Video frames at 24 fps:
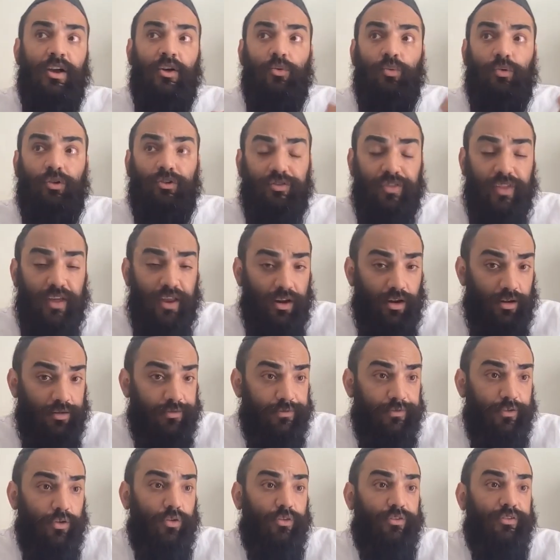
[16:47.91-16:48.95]
which then
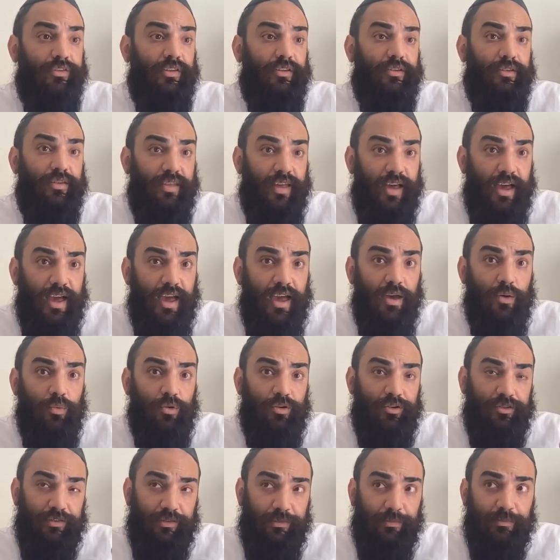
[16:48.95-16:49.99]
unfolds into the Hay,
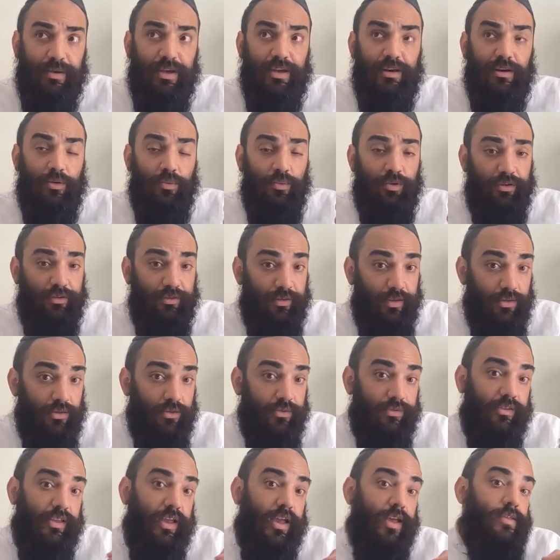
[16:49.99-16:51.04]
which is is bina, which is
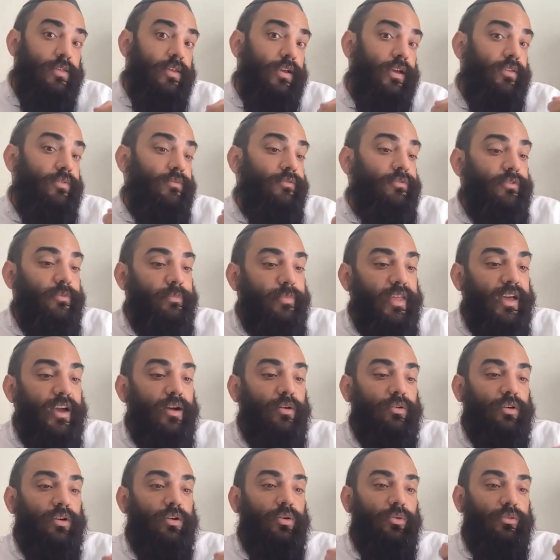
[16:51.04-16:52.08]
understanding, and from
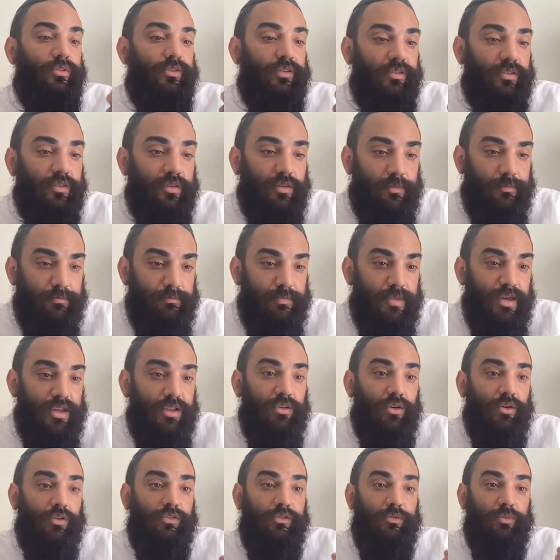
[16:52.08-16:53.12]
there it goes into the
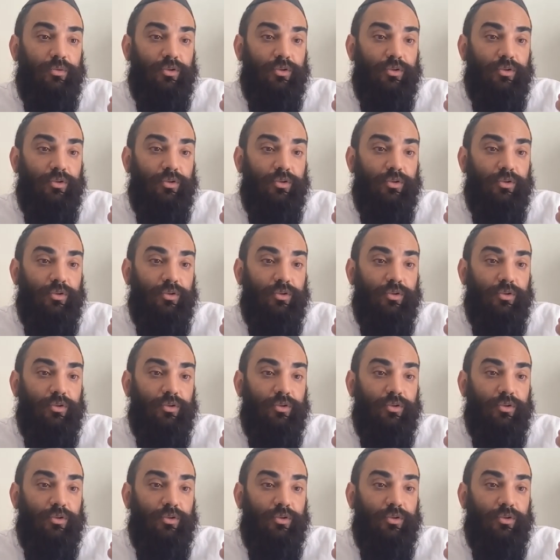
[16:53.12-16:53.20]
midos,